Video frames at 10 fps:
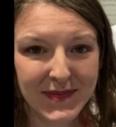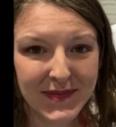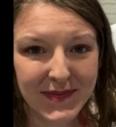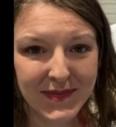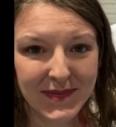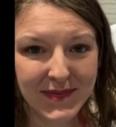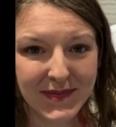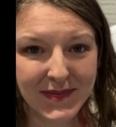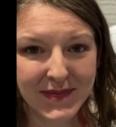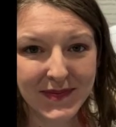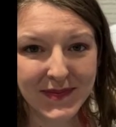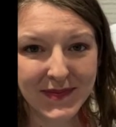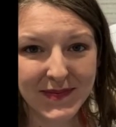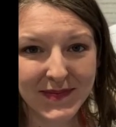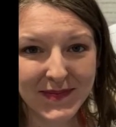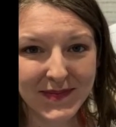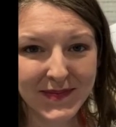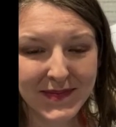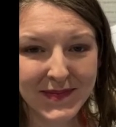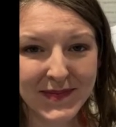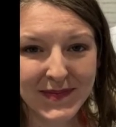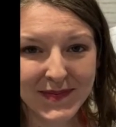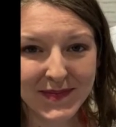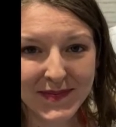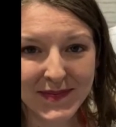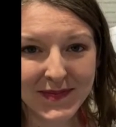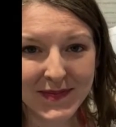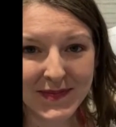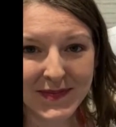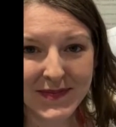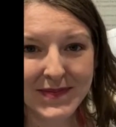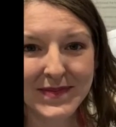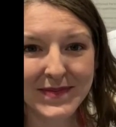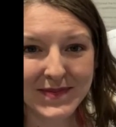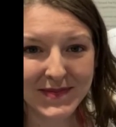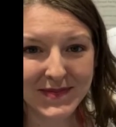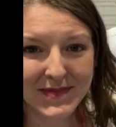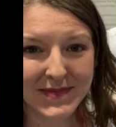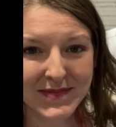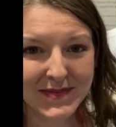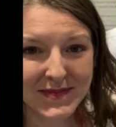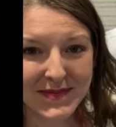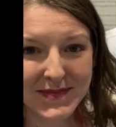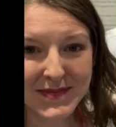This person isn't speaking.